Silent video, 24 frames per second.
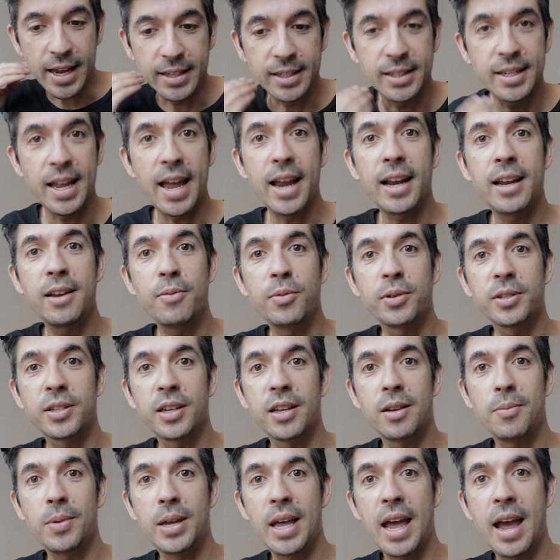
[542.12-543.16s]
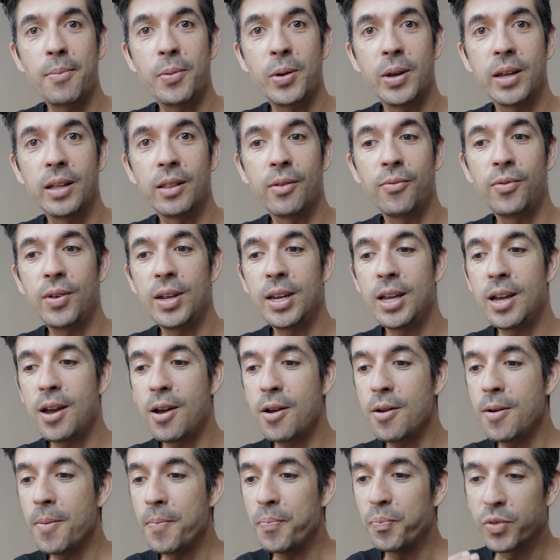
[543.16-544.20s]
exactly what's going to be happening in the
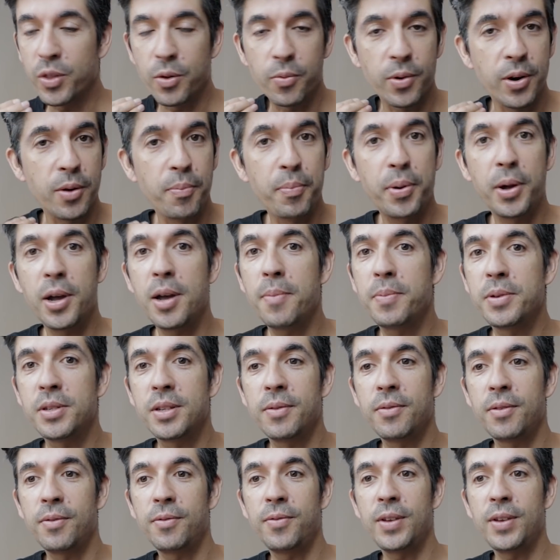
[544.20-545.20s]
video, the real purpose of the